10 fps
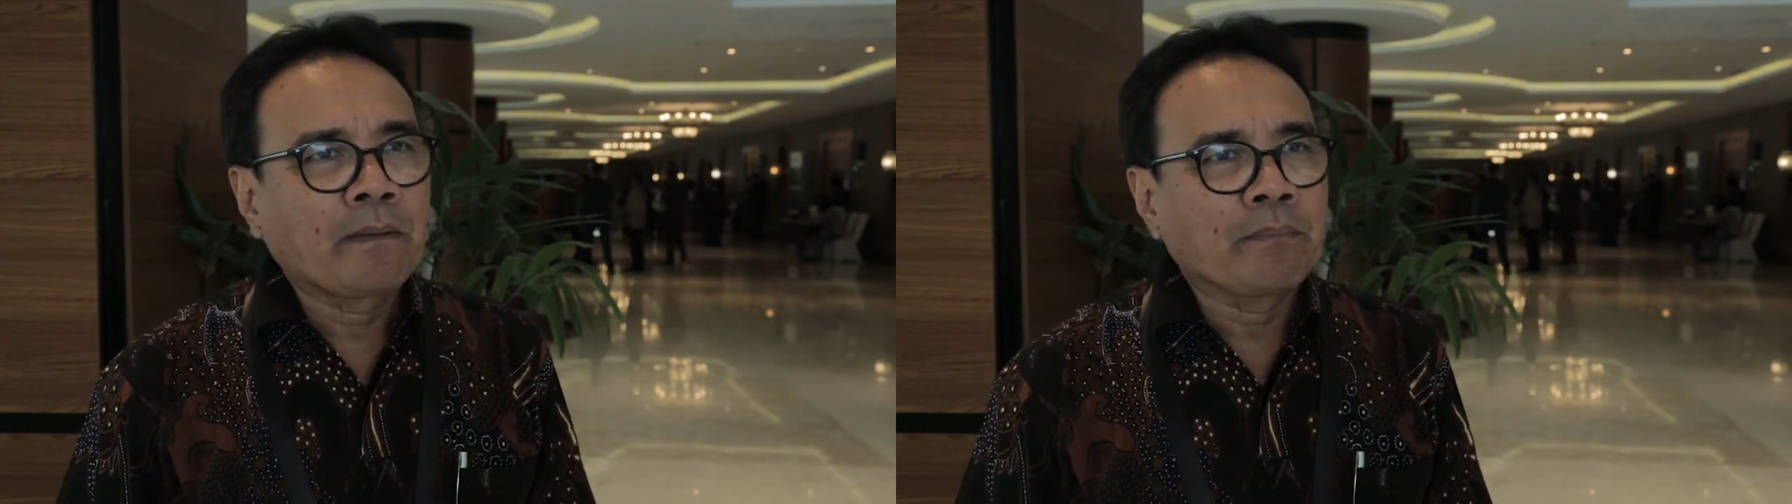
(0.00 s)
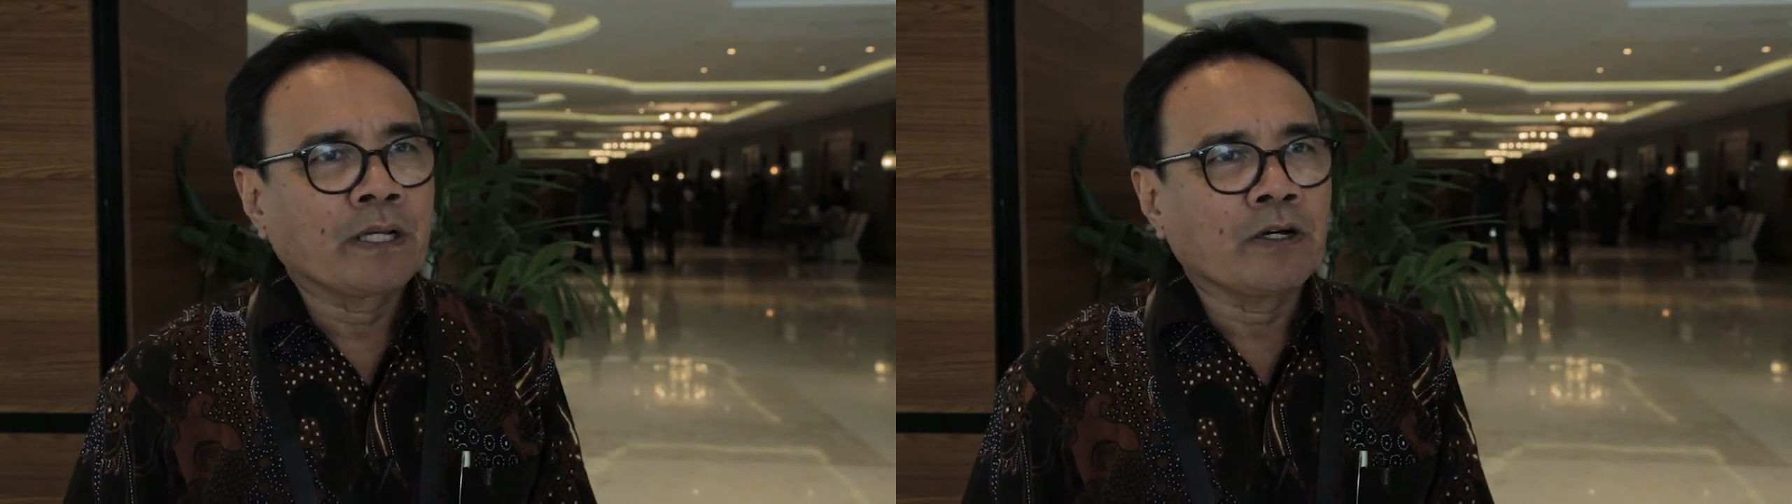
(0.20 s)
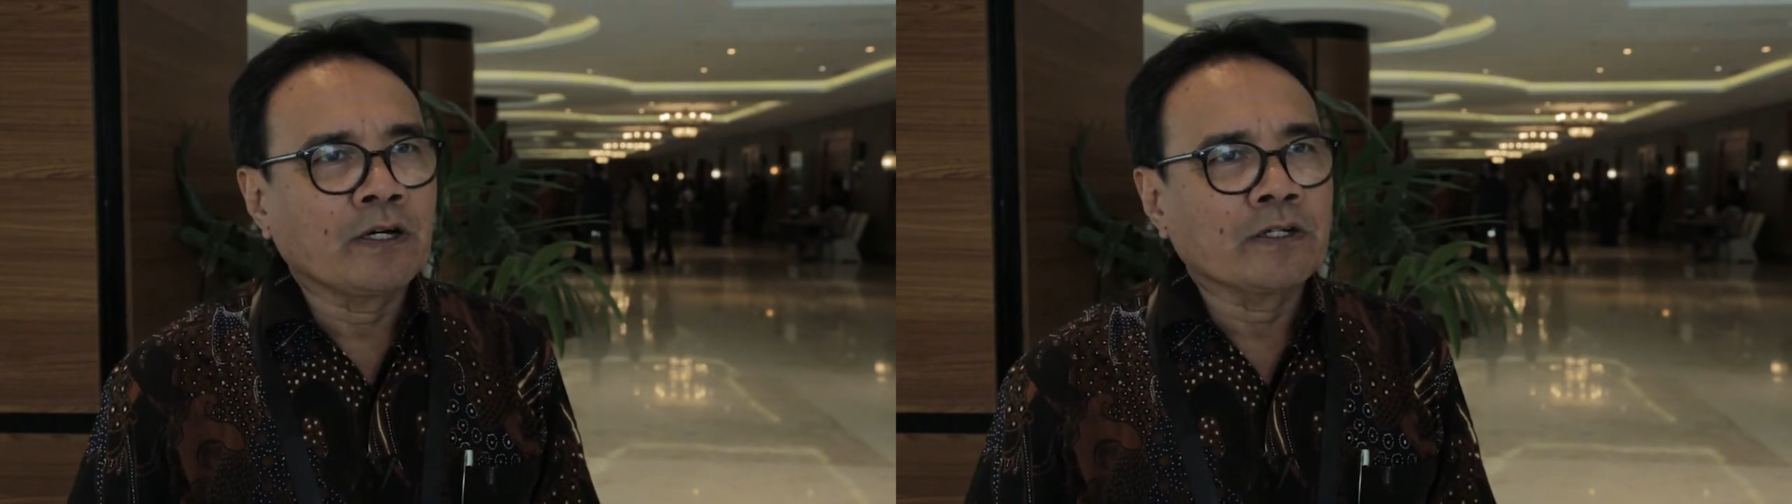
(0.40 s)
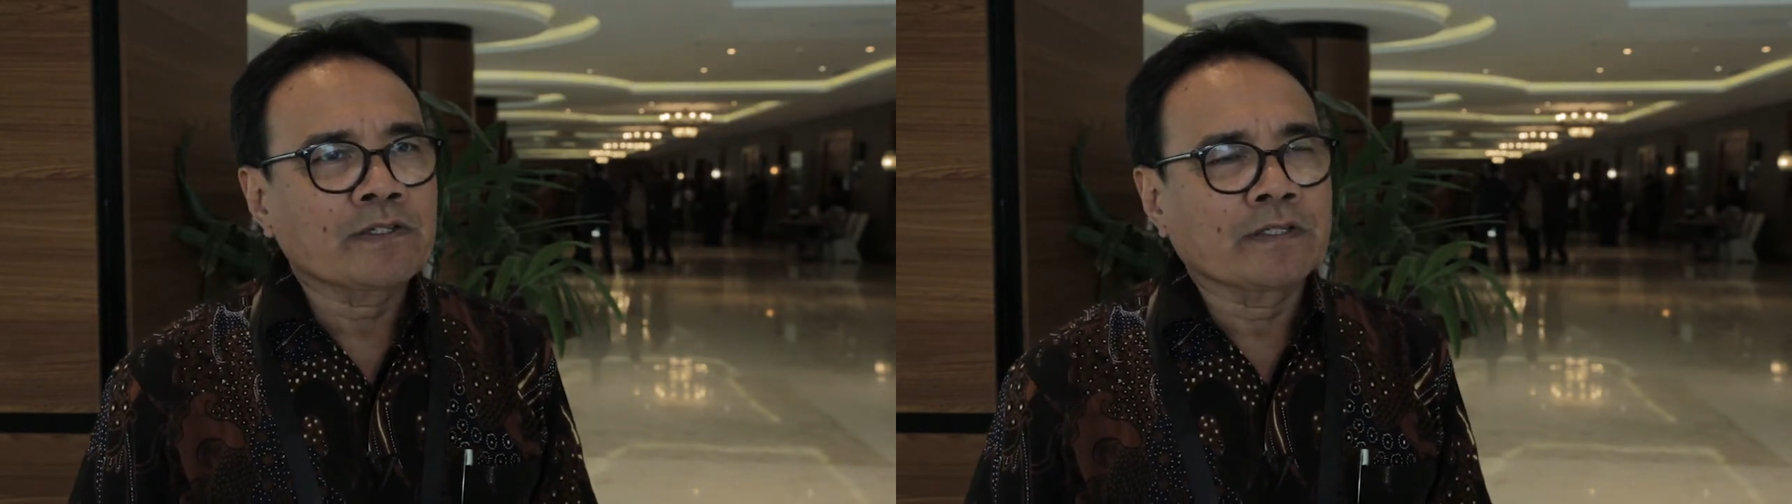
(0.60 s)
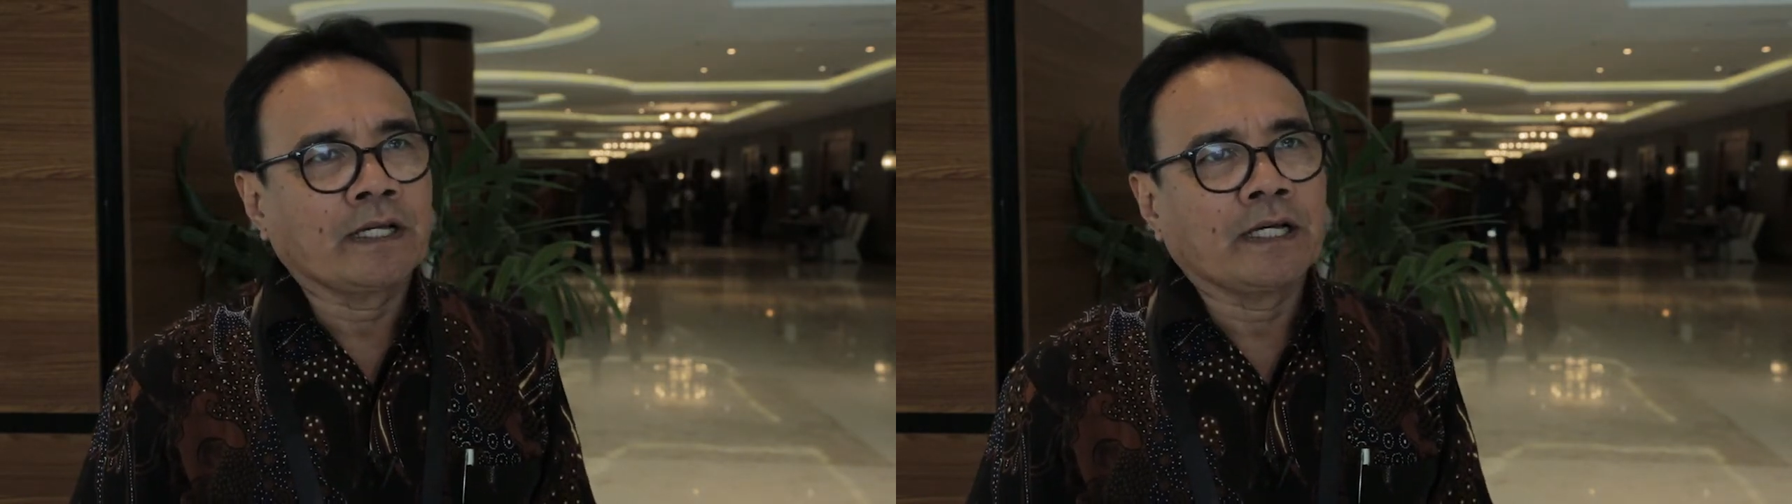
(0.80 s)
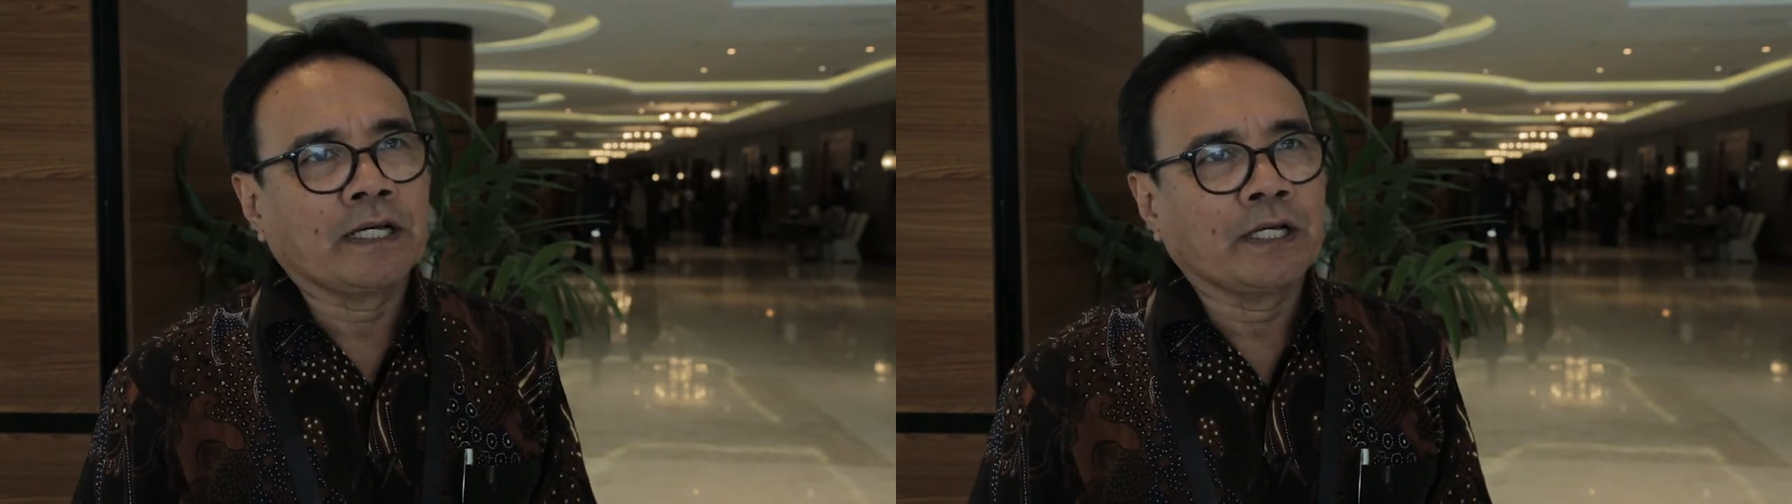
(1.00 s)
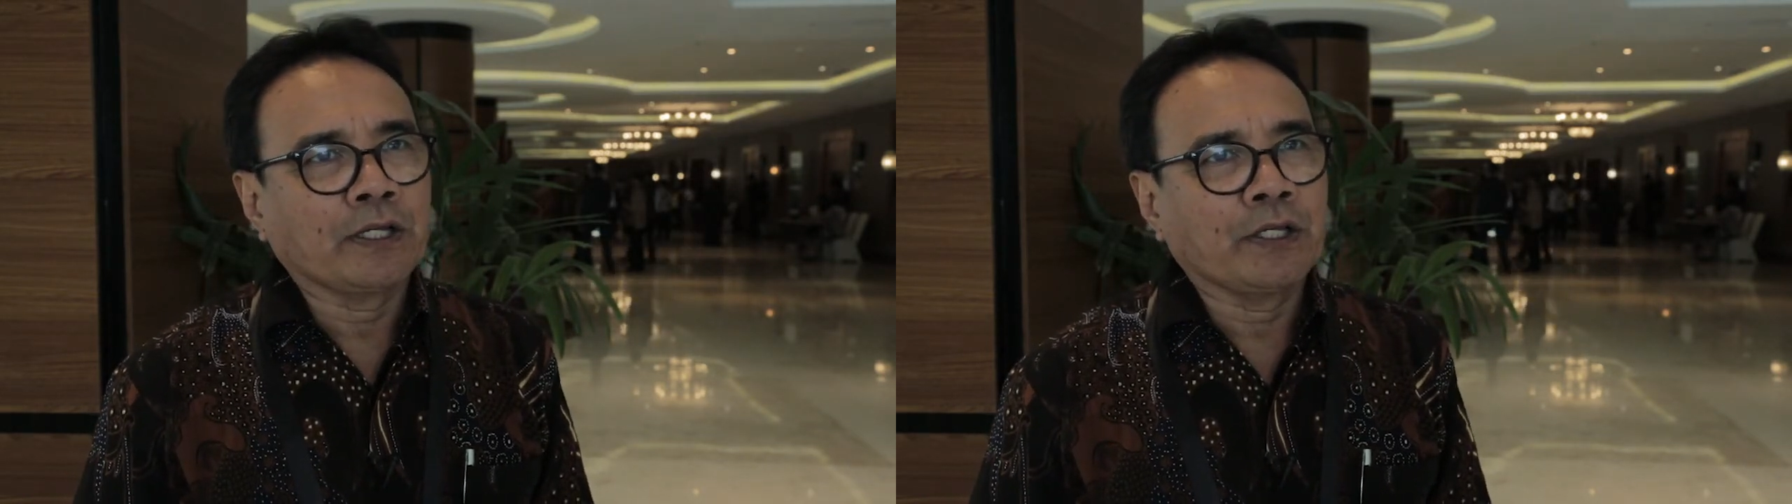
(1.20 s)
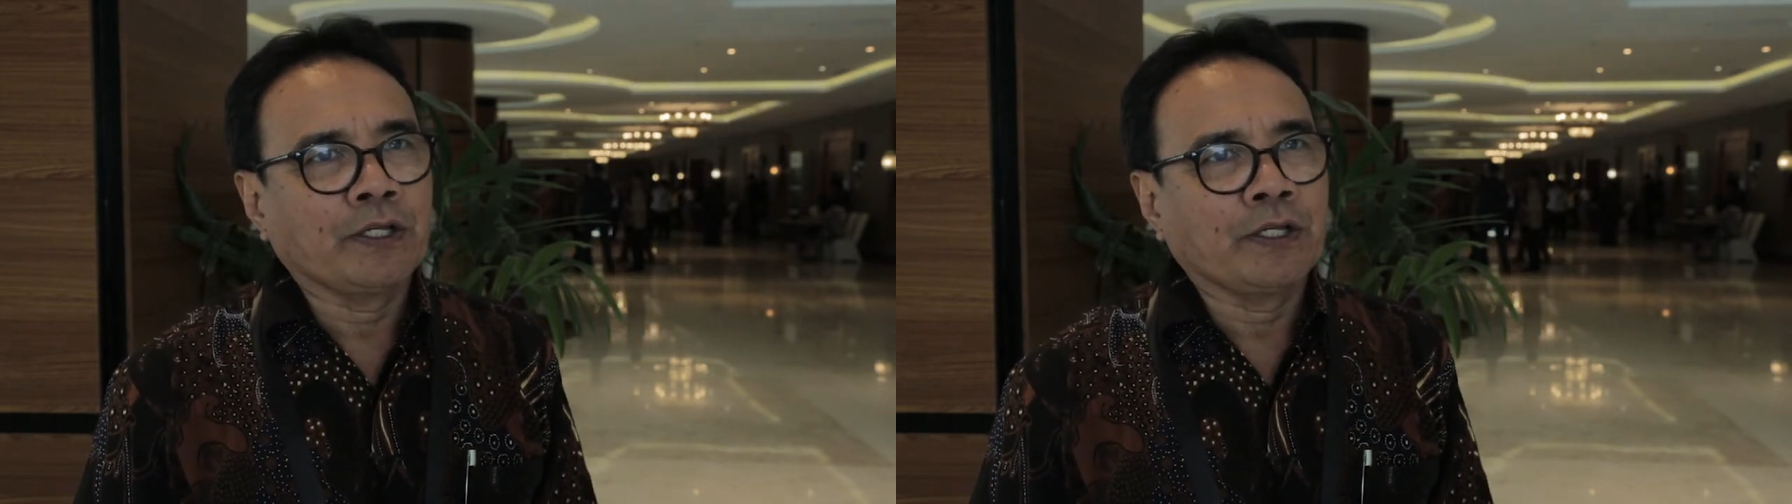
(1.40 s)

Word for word: because uh,